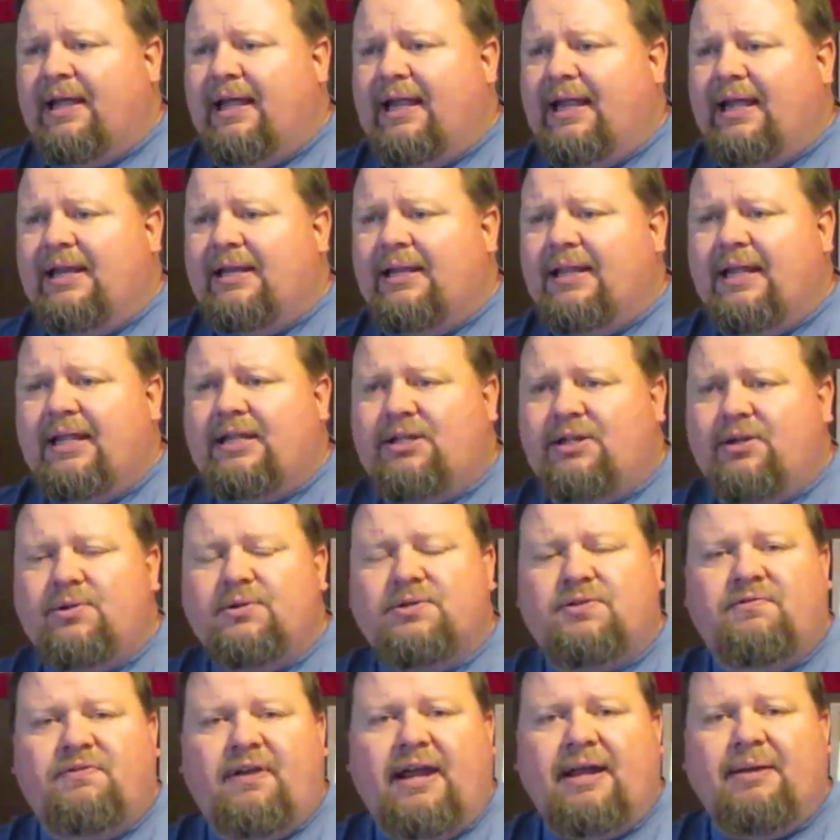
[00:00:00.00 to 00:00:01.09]
And they
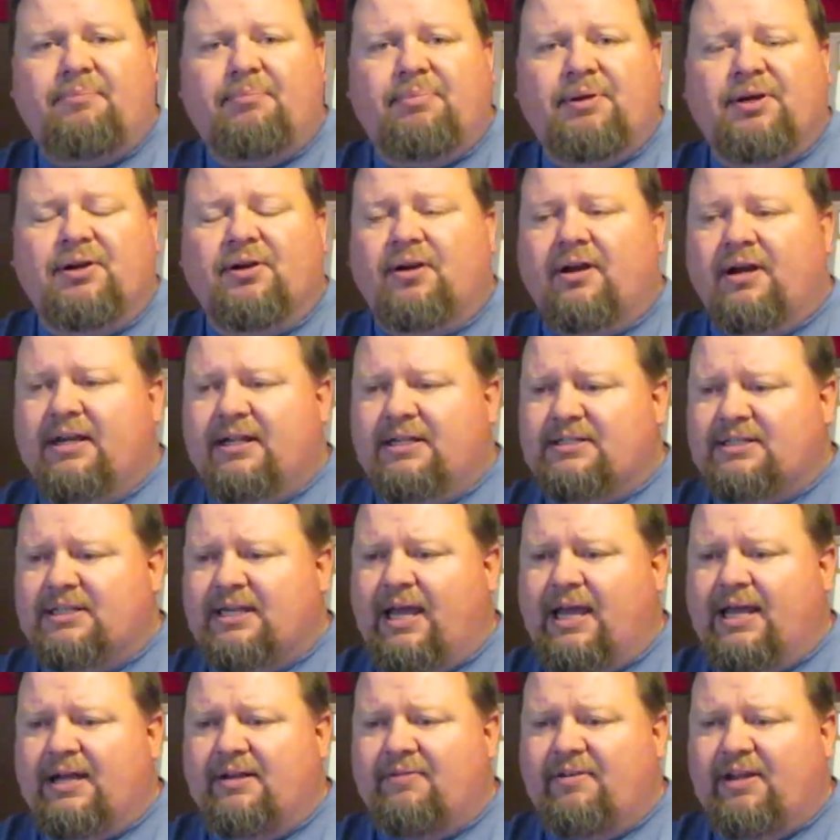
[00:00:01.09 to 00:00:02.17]
used Van Buren as
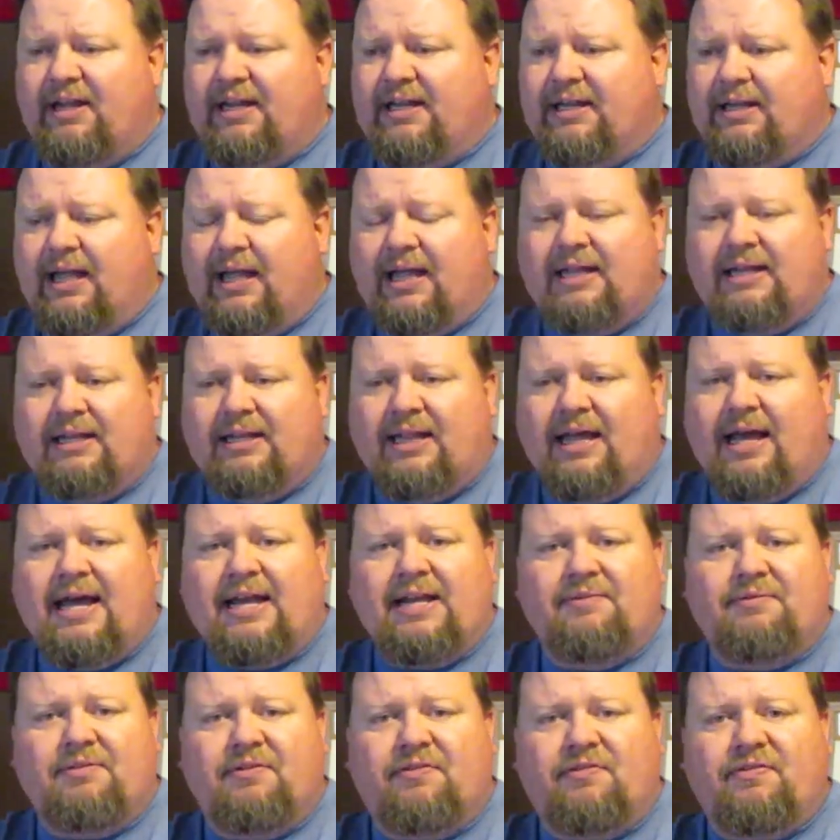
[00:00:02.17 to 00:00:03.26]
kind of a
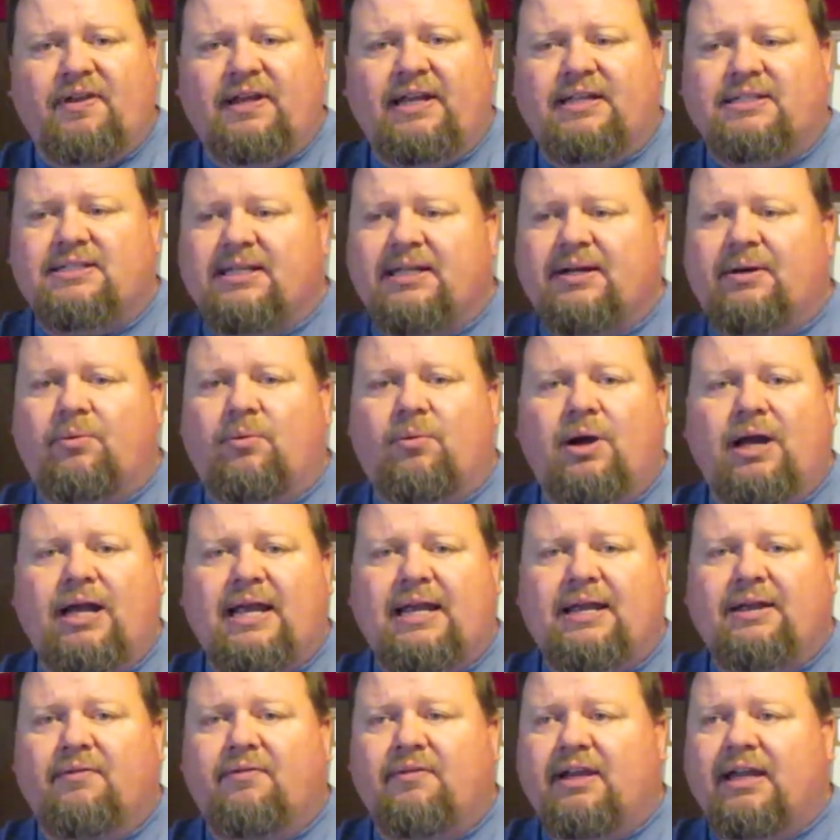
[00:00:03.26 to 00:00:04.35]
line of defense and a
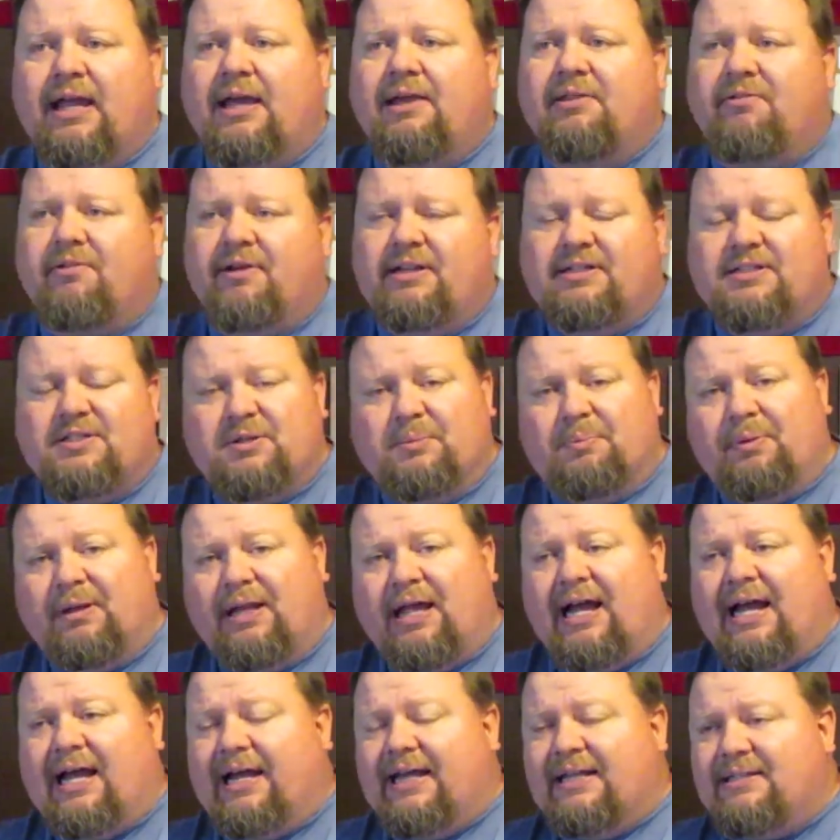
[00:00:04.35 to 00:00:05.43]
way of gathering
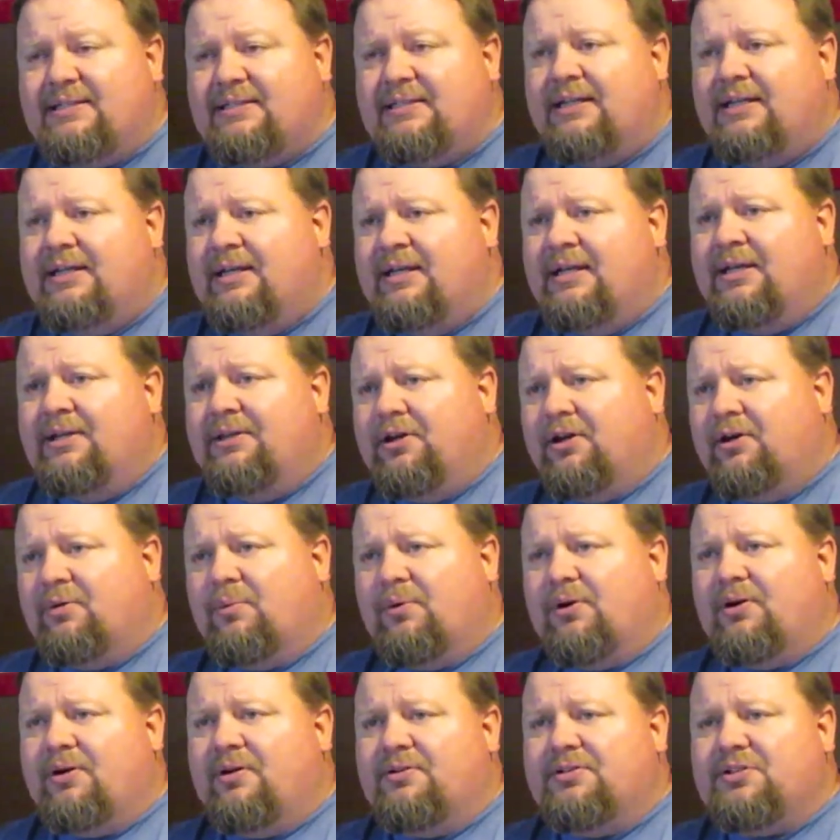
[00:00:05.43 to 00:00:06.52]
supplies. There
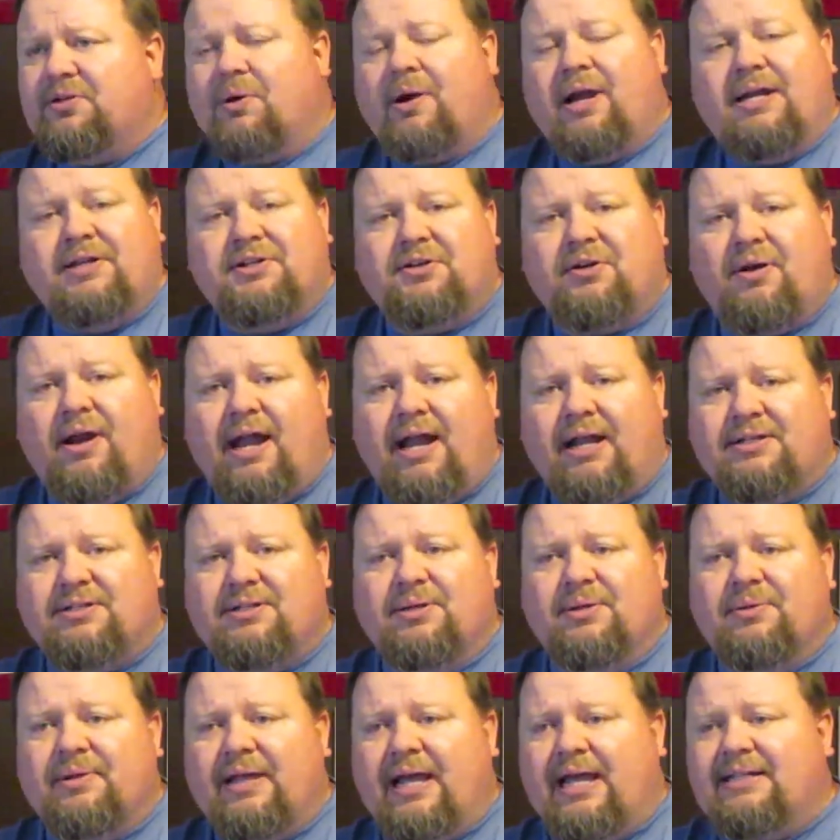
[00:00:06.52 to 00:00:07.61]
were train tracks
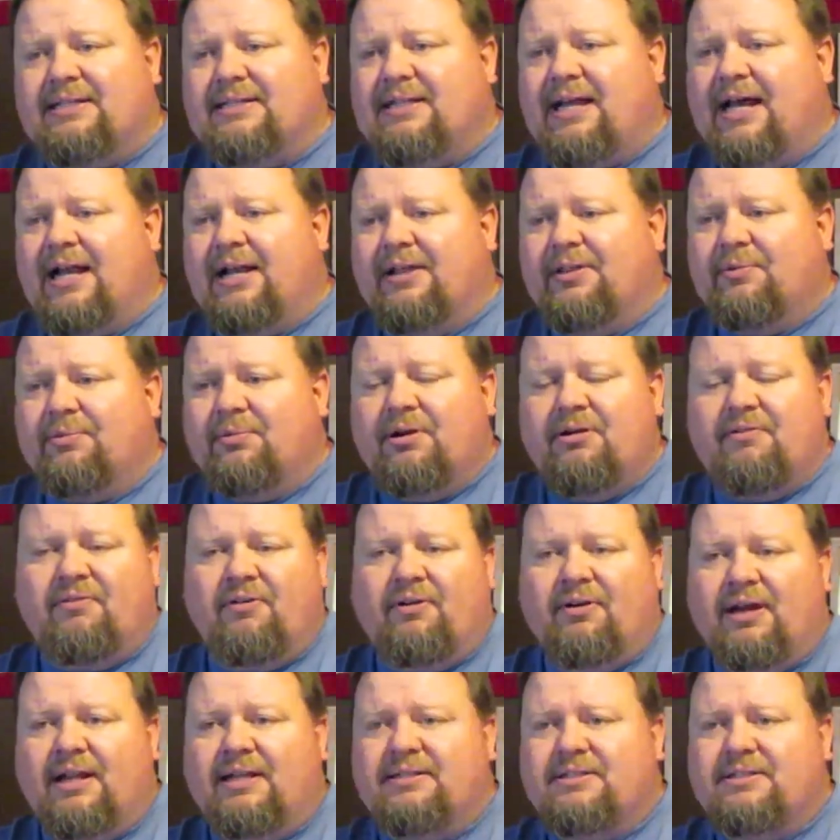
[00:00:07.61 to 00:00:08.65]
on that side of the river.